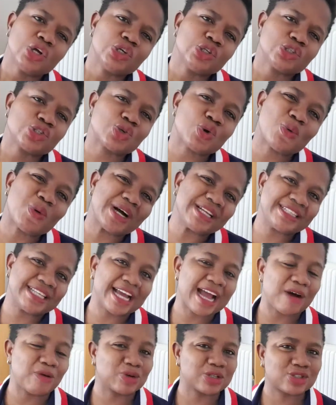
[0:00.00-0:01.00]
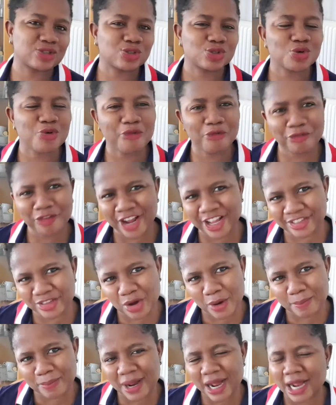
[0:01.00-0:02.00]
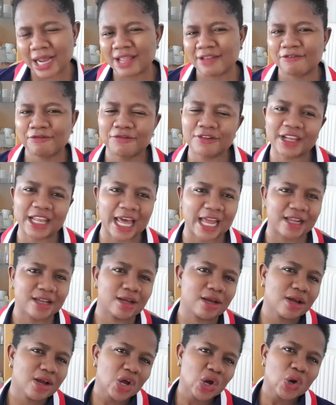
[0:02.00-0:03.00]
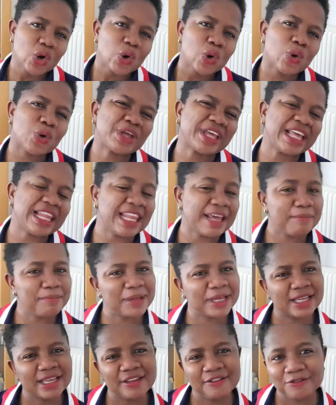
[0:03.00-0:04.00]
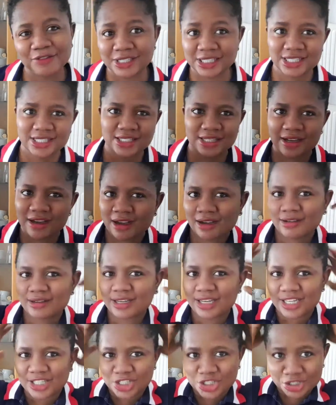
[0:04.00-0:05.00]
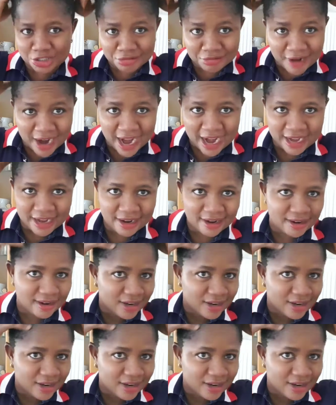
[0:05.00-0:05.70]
So one day I was so fed up. I feel like, okay, let me give it a try.